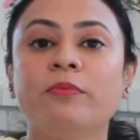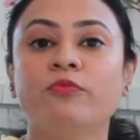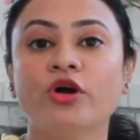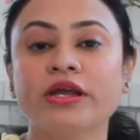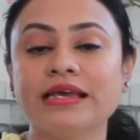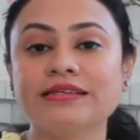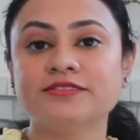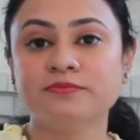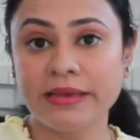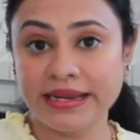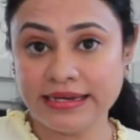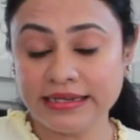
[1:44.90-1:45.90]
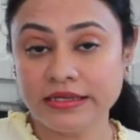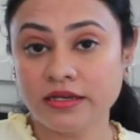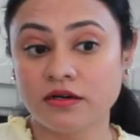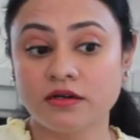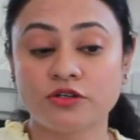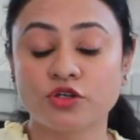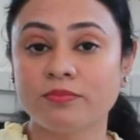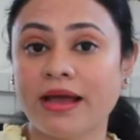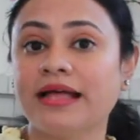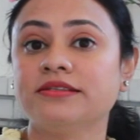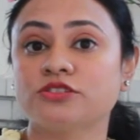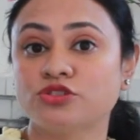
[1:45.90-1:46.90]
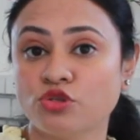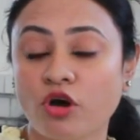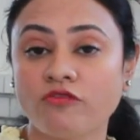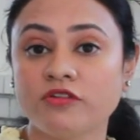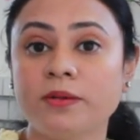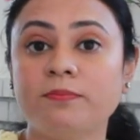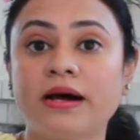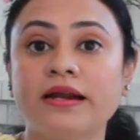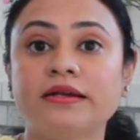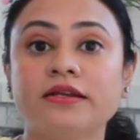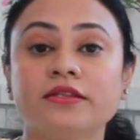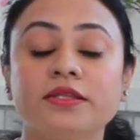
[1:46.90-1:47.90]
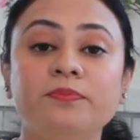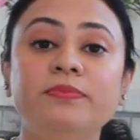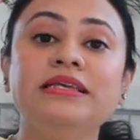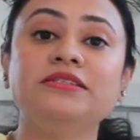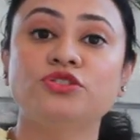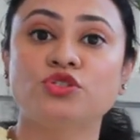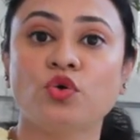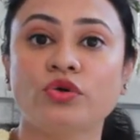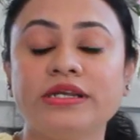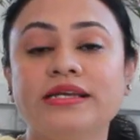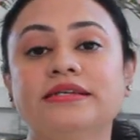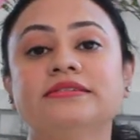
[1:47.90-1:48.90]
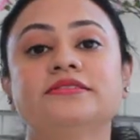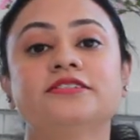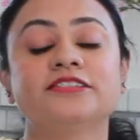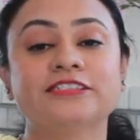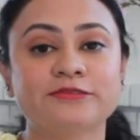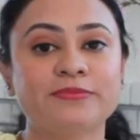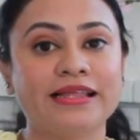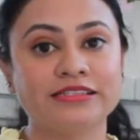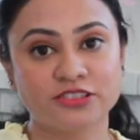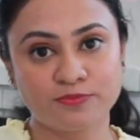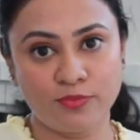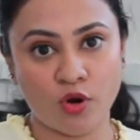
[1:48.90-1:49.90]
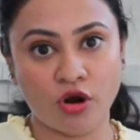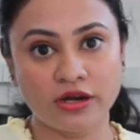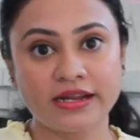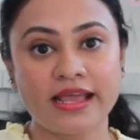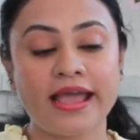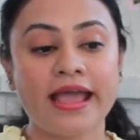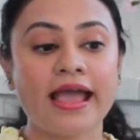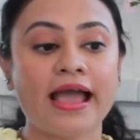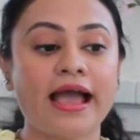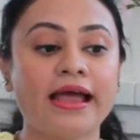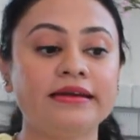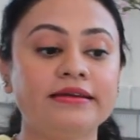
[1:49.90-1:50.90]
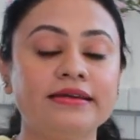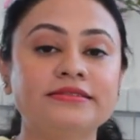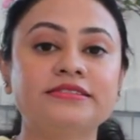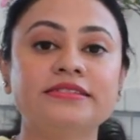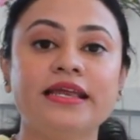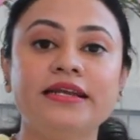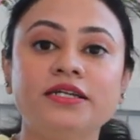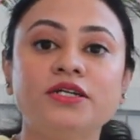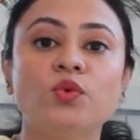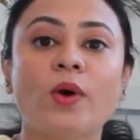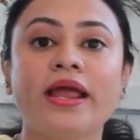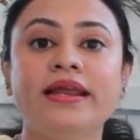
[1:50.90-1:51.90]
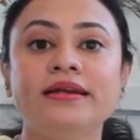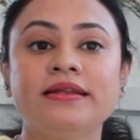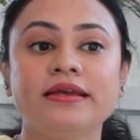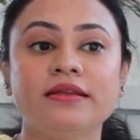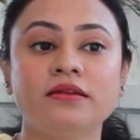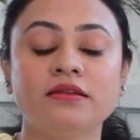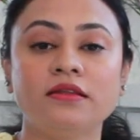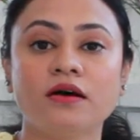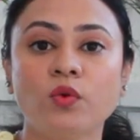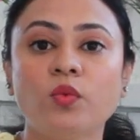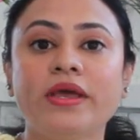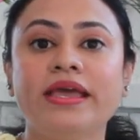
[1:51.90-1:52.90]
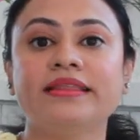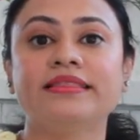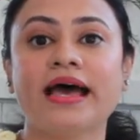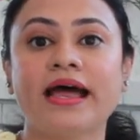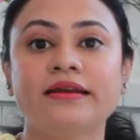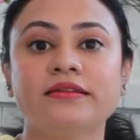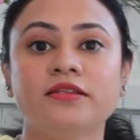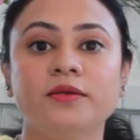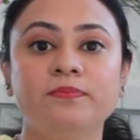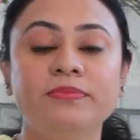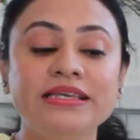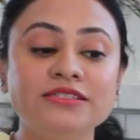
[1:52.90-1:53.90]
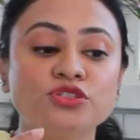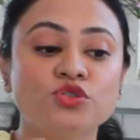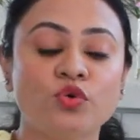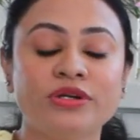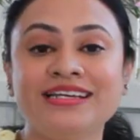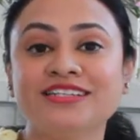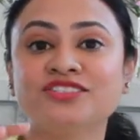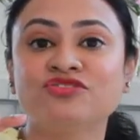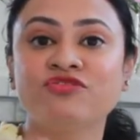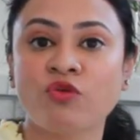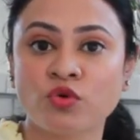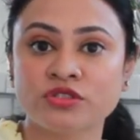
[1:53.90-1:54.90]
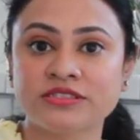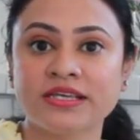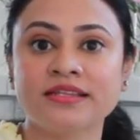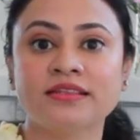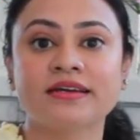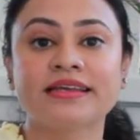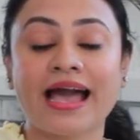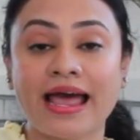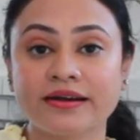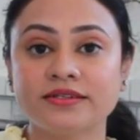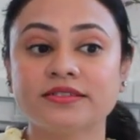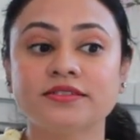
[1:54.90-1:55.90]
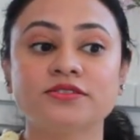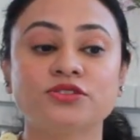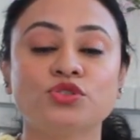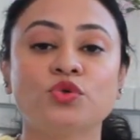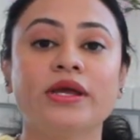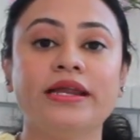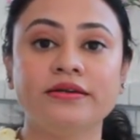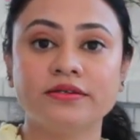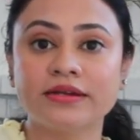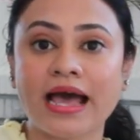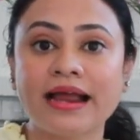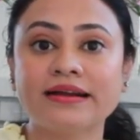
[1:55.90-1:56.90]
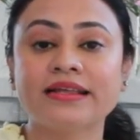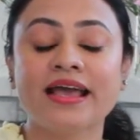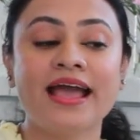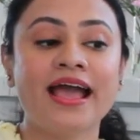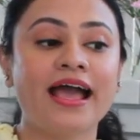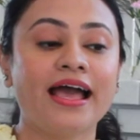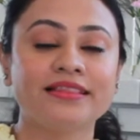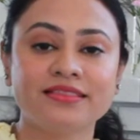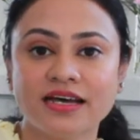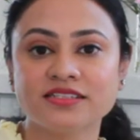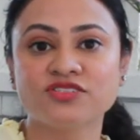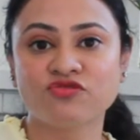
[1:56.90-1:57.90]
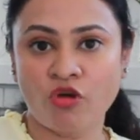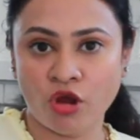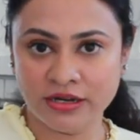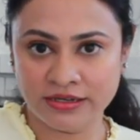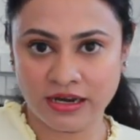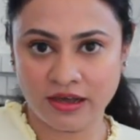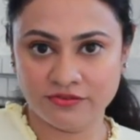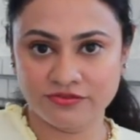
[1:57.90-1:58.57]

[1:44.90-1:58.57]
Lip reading: my book is mainly a romance novel, but the B story is the suspense plot. And it's intertwined in a way that the B story is forcing the characters to interact and thus fall in love.